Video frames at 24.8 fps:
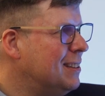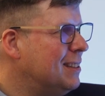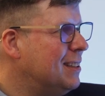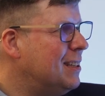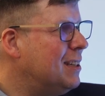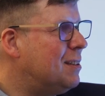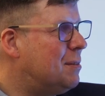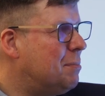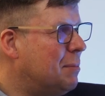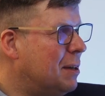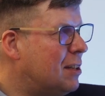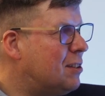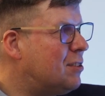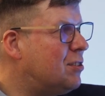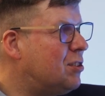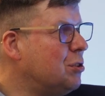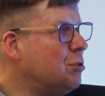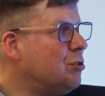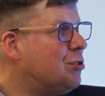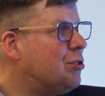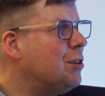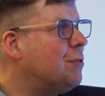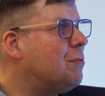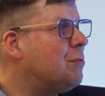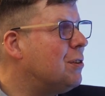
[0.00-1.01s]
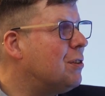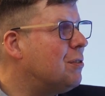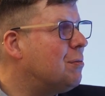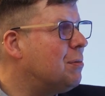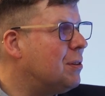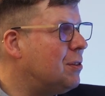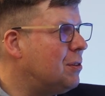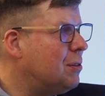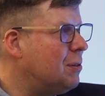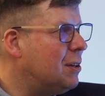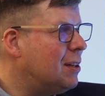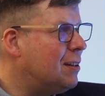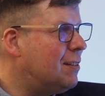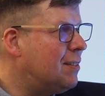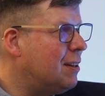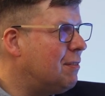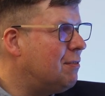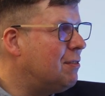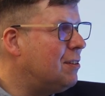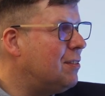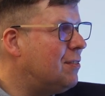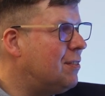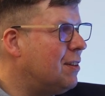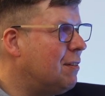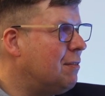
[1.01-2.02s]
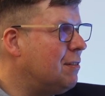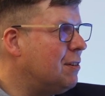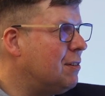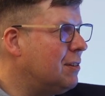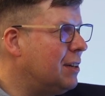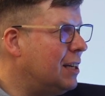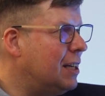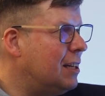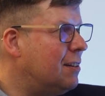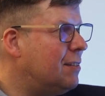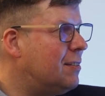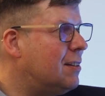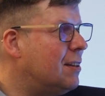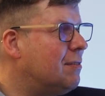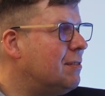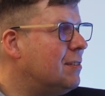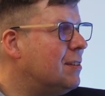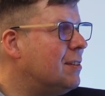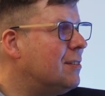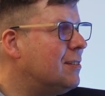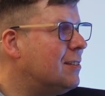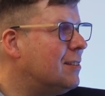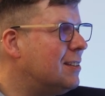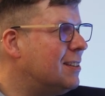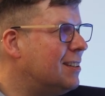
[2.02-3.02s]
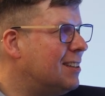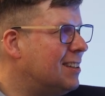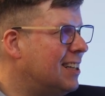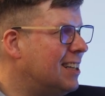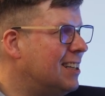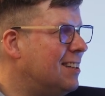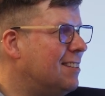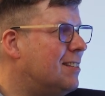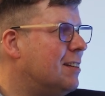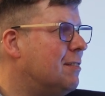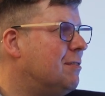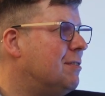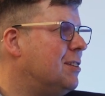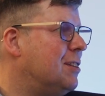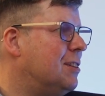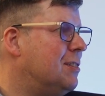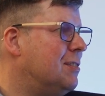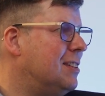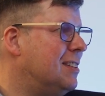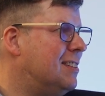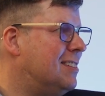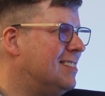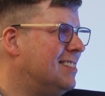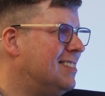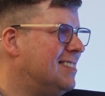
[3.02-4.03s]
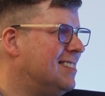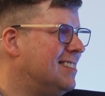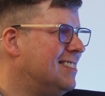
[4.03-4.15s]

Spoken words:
it makes a huge difference whether you're at 77 or 87 or 97 degrees.